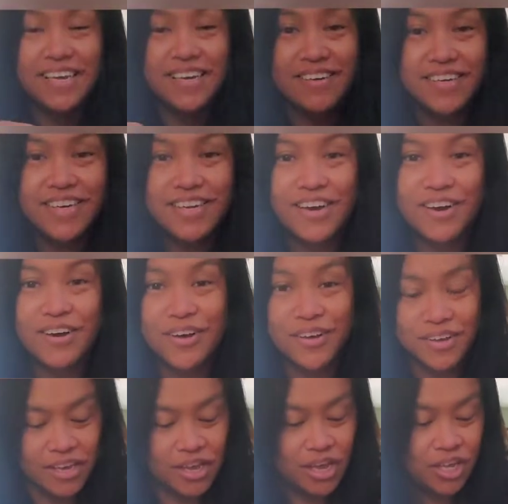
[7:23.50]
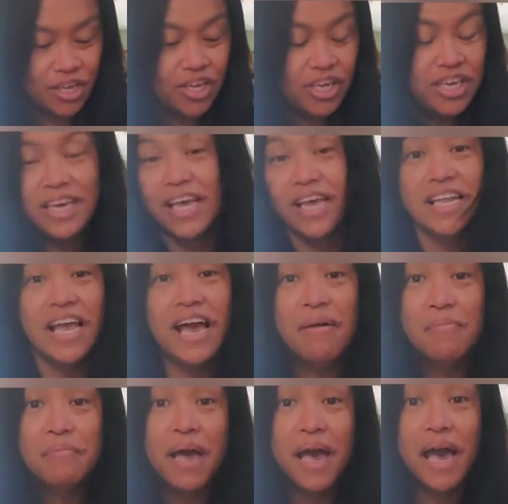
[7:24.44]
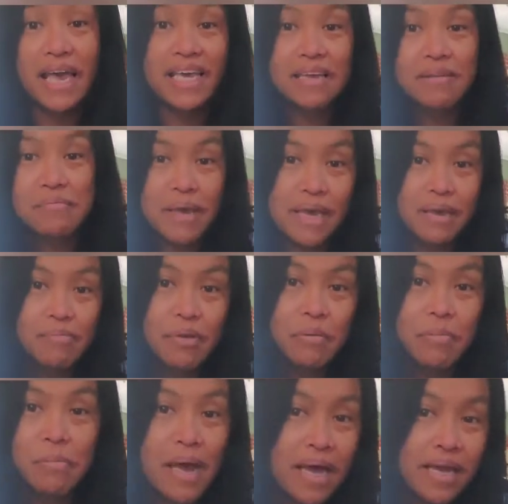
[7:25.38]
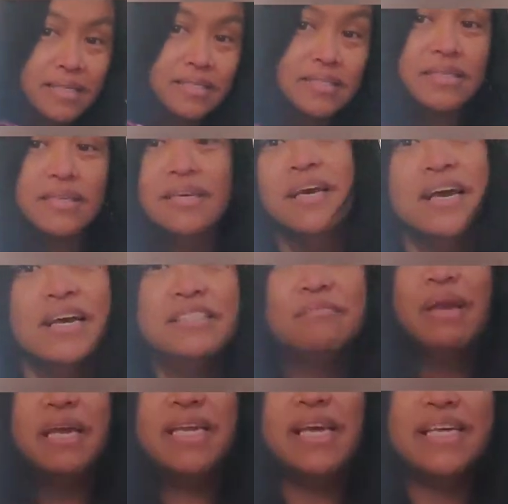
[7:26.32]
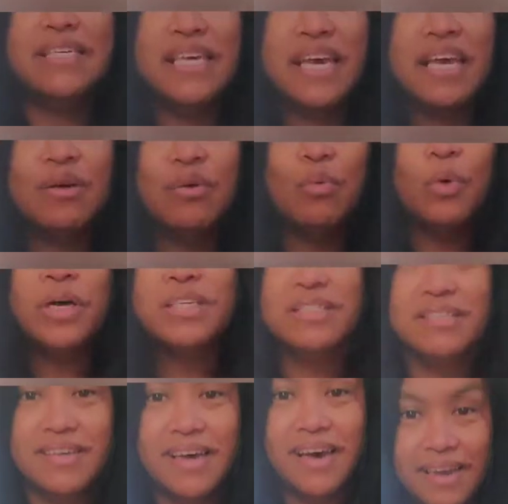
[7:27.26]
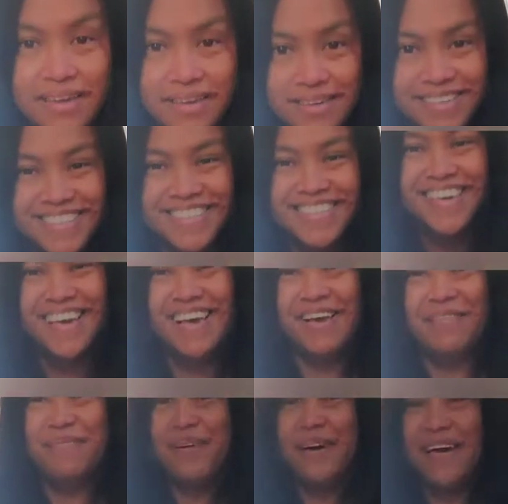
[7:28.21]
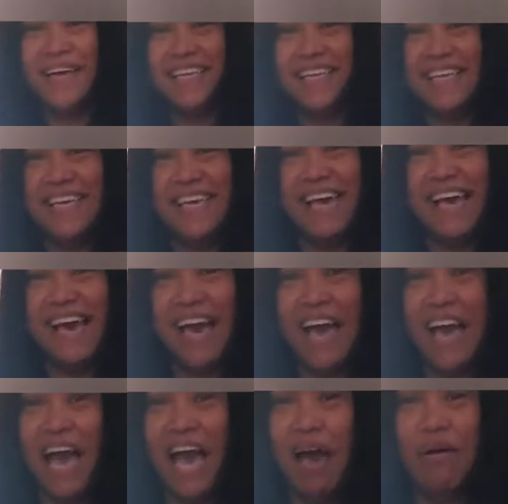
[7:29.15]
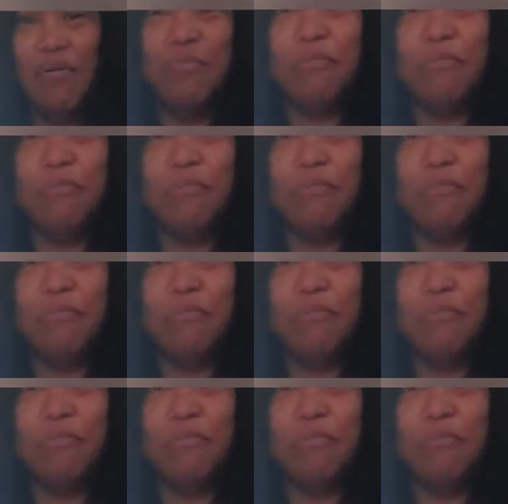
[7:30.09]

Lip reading: You know, I can make more bags, as many as I can in one design. But yeah, I will